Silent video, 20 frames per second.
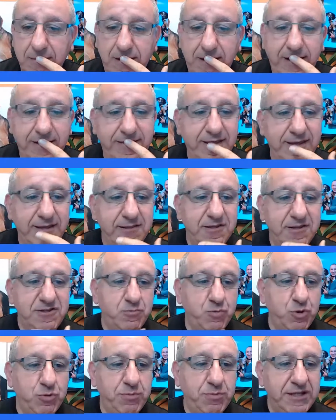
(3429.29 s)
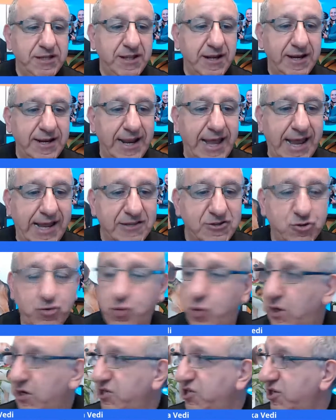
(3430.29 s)
I think this would be the last
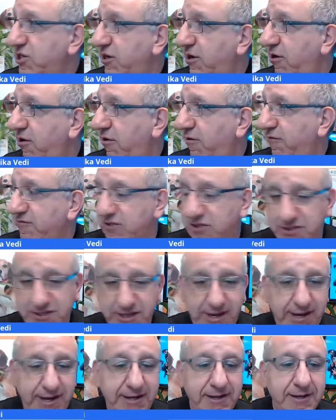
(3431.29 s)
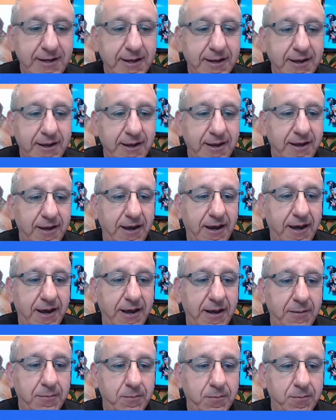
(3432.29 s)
question of the day.
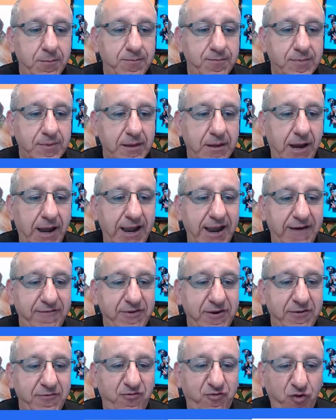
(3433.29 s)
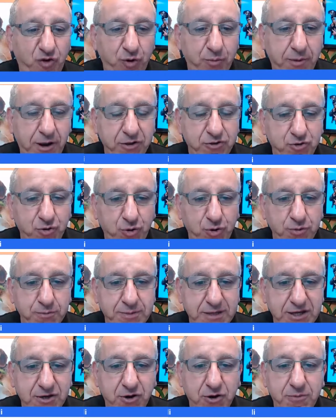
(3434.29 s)
I have a 4-month-old
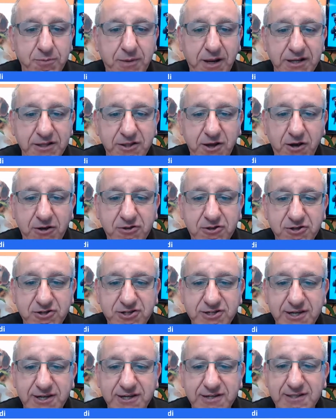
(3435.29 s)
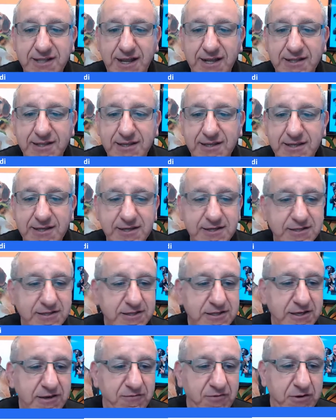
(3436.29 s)
Beagle. My doctor says that he is
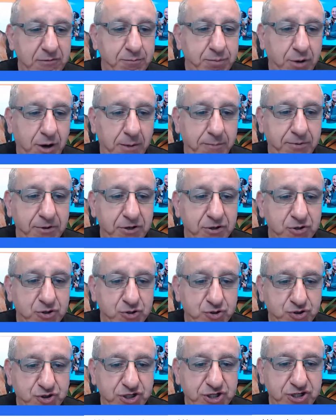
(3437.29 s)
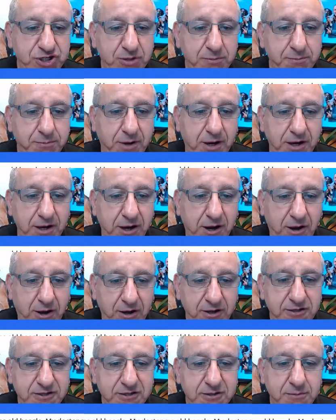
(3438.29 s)
given proper nutrition by
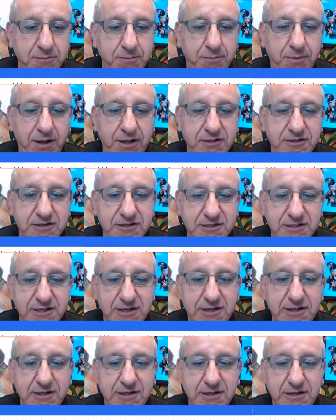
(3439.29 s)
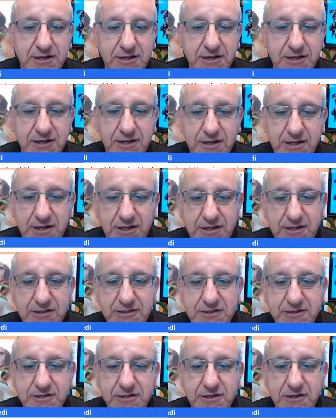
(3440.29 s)
us, but still he
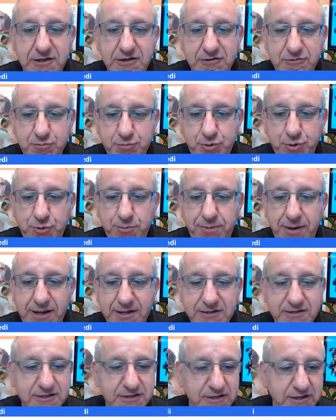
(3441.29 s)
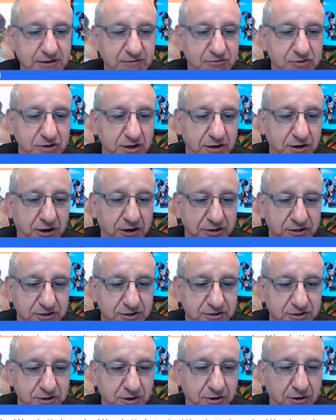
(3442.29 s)
eats his poop and sniffs on
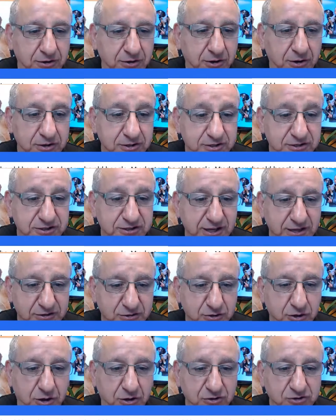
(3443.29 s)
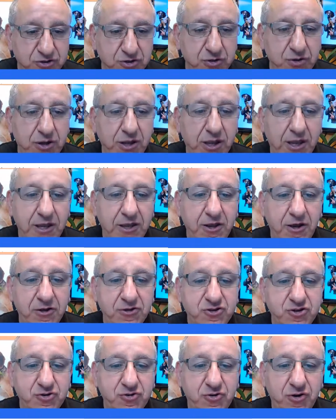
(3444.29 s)
others as also. He
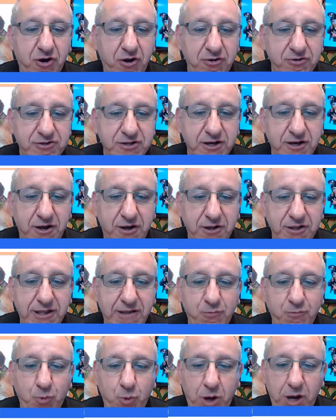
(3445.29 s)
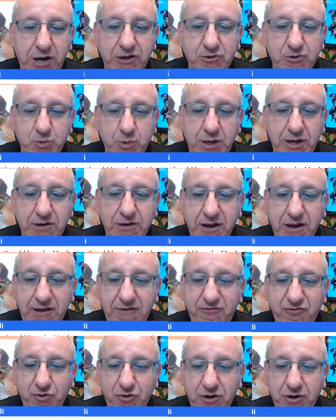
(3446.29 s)
also growls a lot and whines when
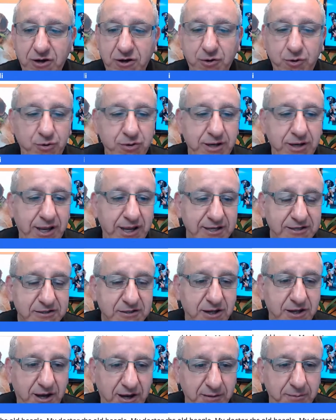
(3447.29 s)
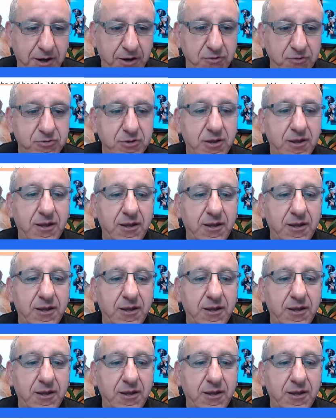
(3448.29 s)
left alone as time out.